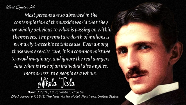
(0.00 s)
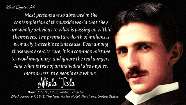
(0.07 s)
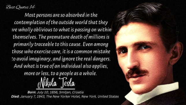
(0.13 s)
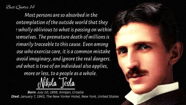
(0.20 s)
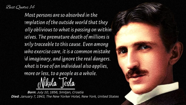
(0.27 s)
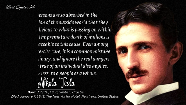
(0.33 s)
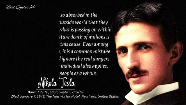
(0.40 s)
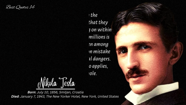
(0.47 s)

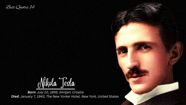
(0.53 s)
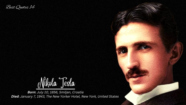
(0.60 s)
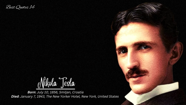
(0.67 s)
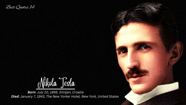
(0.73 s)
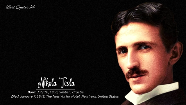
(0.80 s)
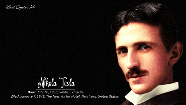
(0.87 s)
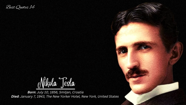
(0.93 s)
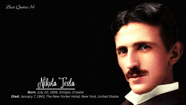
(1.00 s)

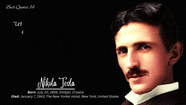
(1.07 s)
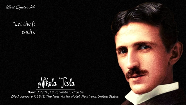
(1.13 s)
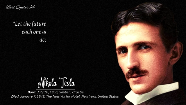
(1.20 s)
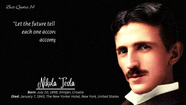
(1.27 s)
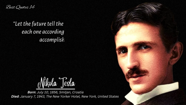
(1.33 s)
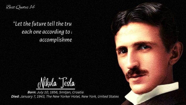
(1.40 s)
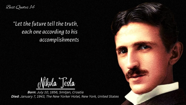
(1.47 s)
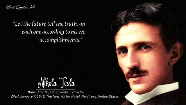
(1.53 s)

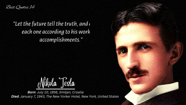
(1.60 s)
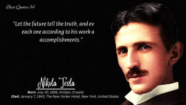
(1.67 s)
(silence)